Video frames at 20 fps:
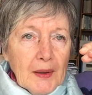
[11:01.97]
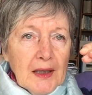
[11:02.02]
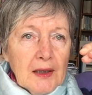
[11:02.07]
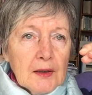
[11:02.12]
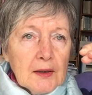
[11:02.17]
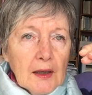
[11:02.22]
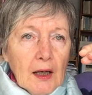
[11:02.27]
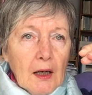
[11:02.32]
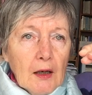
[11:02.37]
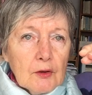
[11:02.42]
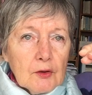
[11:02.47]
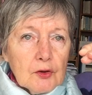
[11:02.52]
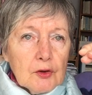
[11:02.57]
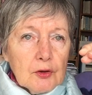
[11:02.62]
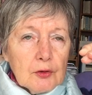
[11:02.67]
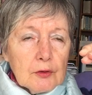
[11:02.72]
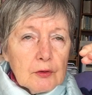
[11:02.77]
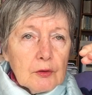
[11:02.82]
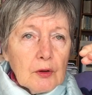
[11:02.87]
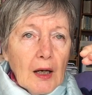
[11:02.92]
you bend down
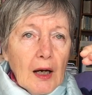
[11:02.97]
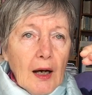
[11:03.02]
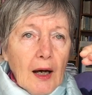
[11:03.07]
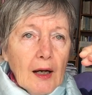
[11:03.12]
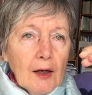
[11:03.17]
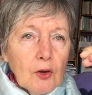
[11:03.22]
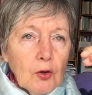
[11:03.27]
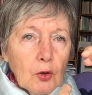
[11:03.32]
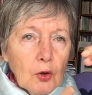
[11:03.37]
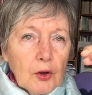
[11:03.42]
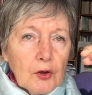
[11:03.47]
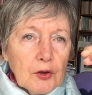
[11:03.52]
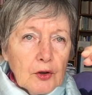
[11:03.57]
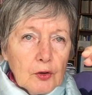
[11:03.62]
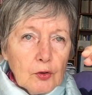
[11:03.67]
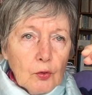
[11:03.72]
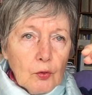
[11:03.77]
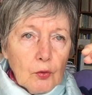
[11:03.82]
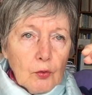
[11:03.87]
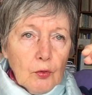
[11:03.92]
to unhook the
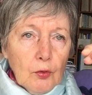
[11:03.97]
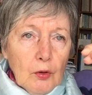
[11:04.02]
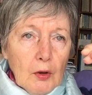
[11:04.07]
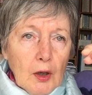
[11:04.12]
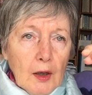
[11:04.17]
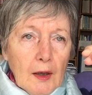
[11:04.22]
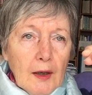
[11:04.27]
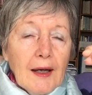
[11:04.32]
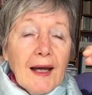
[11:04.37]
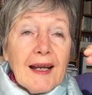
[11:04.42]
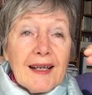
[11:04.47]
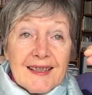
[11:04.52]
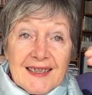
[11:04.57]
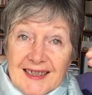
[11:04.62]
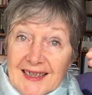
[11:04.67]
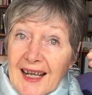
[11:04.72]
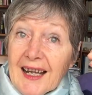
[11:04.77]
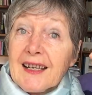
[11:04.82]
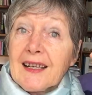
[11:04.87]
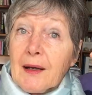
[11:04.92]
door and
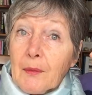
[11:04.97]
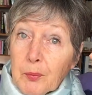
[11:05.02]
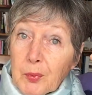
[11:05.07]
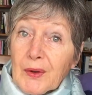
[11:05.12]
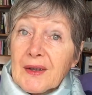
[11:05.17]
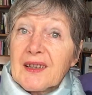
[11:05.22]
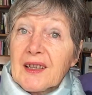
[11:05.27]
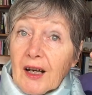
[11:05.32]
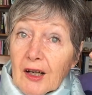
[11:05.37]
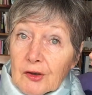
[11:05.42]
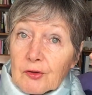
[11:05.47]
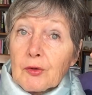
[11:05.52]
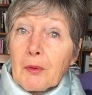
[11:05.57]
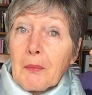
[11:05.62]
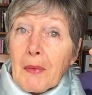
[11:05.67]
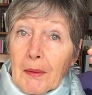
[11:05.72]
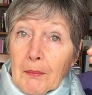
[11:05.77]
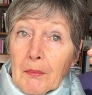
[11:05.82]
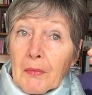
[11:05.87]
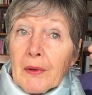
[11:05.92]
stand up without
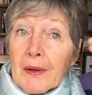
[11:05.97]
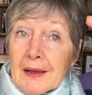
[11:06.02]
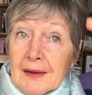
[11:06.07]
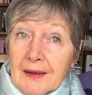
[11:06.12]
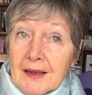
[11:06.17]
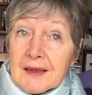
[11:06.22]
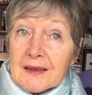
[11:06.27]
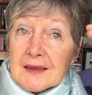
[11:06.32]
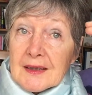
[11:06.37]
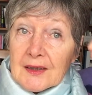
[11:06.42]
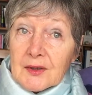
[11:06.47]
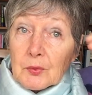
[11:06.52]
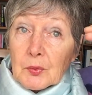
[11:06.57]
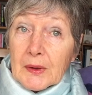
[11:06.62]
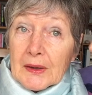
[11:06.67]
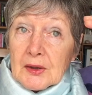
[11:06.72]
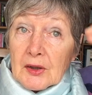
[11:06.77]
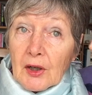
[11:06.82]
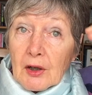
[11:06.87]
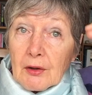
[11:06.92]
remembering there's this
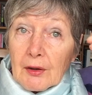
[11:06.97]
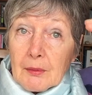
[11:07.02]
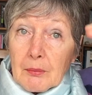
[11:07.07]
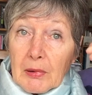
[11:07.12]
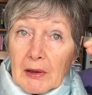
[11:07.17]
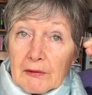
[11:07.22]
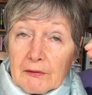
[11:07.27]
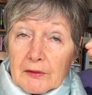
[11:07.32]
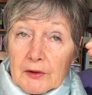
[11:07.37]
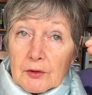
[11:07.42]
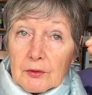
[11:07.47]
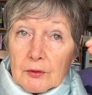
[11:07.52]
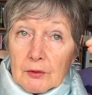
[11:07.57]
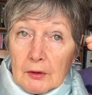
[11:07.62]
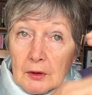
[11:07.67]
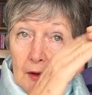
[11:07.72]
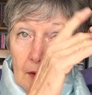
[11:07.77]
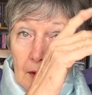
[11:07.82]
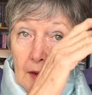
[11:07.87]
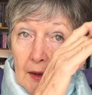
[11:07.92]
window above you,
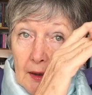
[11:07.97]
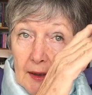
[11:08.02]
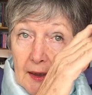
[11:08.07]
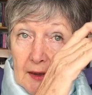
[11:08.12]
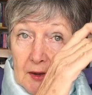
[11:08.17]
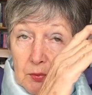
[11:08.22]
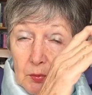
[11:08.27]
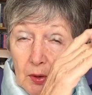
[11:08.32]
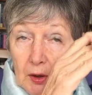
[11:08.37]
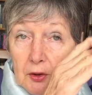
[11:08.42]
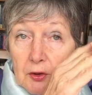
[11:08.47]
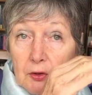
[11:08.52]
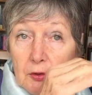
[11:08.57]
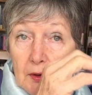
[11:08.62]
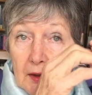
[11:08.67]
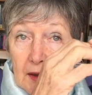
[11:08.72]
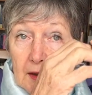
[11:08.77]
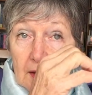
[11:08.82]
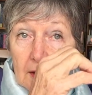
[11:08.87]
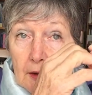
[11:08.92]
guess what? You
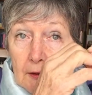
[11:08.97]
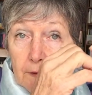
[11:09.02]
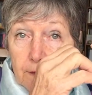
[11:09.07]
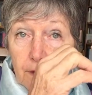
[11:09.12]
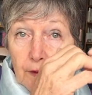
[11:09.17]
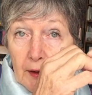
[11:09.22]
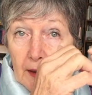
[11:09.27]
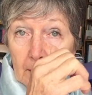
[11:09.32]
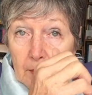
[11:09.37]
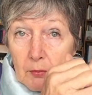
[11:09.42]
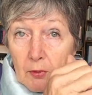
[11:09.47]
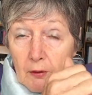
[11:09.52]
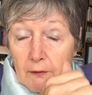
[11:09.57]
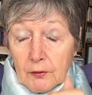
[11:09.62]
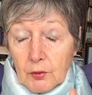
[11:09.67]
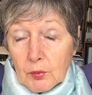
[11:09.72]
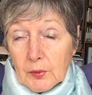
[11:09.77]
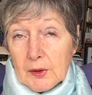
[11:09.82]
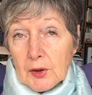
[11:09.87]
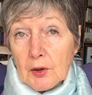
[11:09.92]
hit the frame
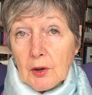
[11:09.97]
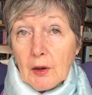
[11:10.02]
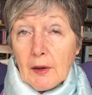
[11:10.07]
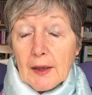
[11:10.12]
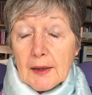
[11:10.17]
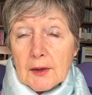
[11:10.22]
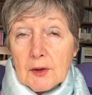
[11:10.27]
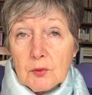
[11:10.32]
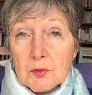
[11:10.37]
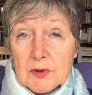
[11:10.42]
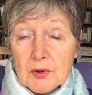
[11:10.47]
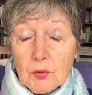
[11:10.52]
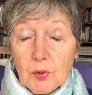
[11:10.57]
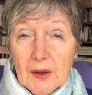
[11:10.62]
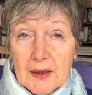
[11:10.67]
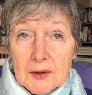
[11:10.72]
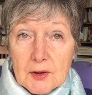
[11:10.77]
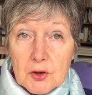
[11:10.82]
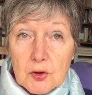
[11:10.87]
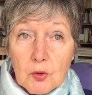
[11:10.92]
of the window, and it was
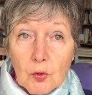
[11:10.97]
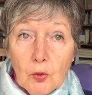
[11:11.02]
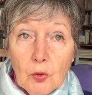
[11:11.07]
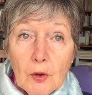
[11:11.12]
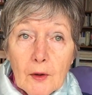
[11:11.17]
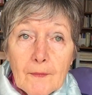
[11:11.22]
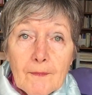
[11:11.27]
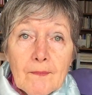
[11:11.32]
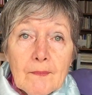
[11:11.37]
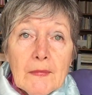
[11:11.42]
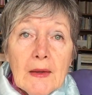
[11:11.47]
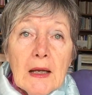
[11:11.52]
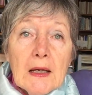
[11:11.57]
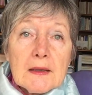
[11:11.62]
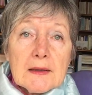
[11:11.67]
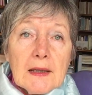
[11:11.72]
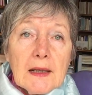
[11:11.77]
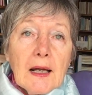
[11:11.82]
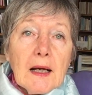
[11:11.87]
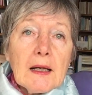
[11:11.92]
quite sore.
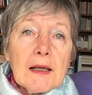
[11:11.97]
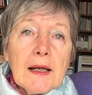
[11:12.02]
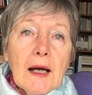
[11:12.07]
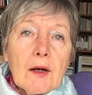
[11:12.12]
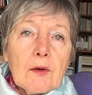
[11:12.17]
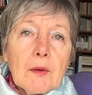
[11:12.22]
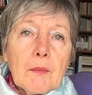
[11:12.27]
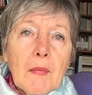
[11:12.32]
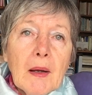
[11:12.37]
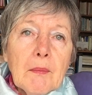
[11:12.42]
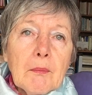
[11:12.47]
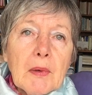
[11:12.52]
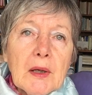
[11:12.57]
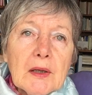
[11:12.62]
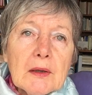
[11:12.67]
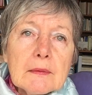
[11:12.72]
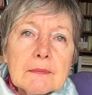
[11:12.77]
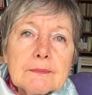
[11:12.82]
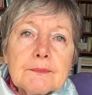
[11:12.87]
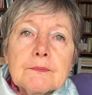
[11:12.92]
So luckily I
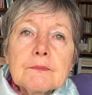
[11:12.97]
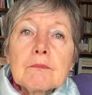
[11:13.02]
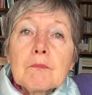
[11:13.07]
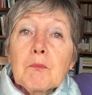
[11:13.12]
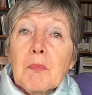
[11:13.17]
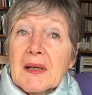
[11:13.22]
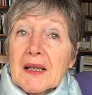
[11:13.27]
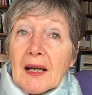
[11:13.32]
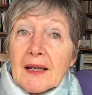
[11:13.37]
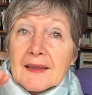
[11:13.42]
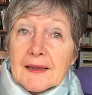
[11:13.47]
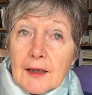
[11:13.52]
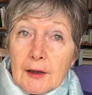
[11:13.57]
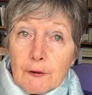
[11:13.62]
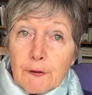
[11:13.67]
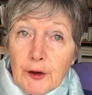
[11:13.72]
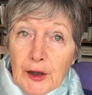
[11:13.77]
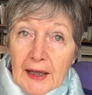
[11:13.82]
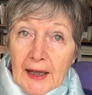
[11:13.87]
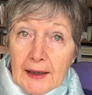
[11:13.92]
remembered, but I
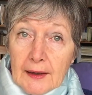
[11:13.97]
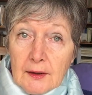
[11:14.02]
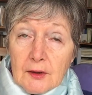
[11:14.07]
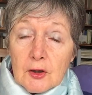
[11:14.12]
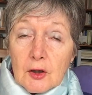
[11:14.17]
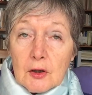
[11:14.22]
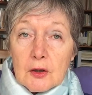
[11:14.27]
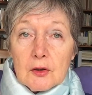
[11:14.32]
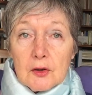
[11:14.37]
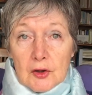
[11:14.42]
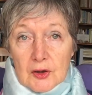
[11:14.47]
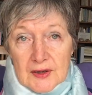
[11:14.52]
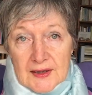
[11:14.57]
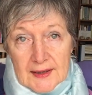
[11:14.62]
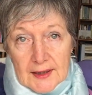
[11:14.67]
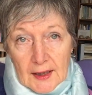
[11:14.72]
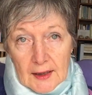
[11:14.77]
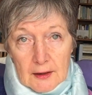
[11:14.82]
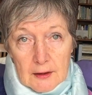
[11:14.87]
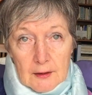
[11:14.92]
did forget to
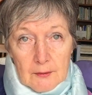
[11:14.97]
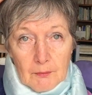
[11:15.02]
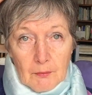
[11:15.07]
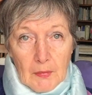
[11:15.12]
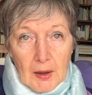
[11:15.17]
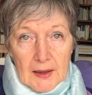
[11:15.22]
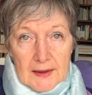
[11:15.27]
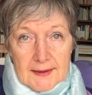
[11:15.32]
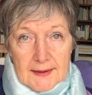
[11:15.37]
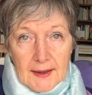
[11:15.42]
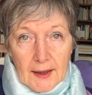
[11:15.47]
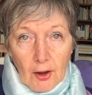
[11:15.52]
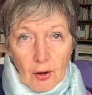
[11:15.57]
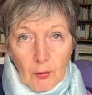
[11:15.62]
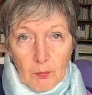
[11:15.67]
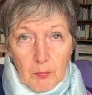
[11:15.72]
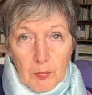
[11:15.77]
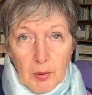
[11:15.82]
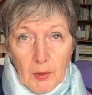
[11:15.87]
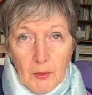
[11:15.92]
send my
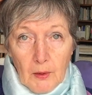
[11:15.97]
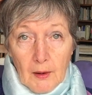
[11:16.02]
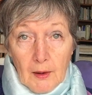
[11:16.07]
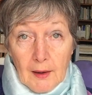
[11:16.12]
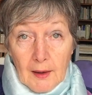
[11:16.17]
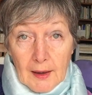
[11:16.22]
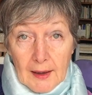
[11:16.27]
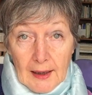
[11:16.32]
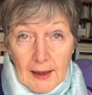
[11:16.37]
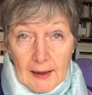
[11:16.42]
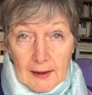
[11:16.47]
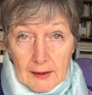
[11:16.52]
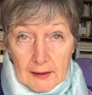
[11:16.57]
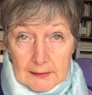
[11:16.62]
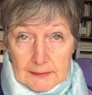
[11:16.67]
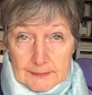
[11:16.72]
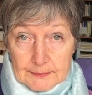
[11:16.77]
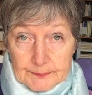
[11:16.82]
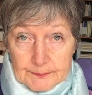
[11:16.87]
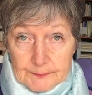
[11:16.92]
scalp
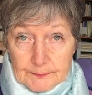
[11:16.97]
color.